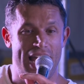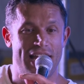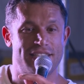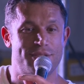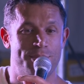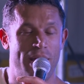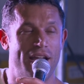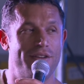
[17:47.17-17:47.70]

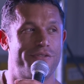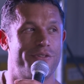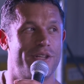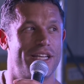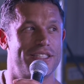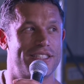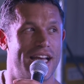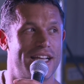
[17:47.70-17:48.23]
that's
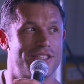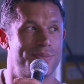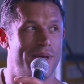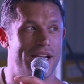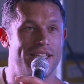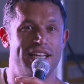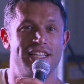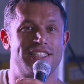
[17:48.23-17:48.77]
mindfulness. That's
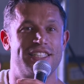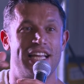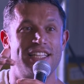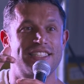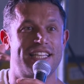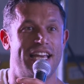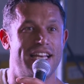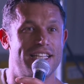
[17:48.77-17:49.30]
meditation.
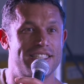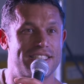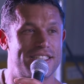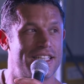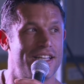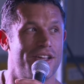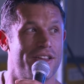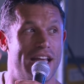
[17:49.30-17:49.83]
That's getting
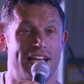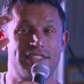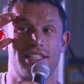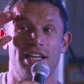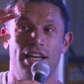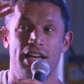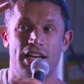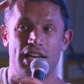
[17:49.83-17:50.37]
still.
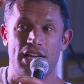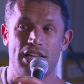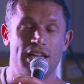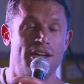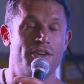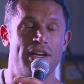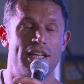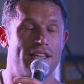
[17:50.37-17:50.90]
That's
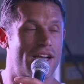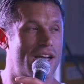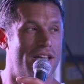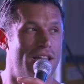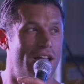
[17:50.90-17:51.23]
clearing the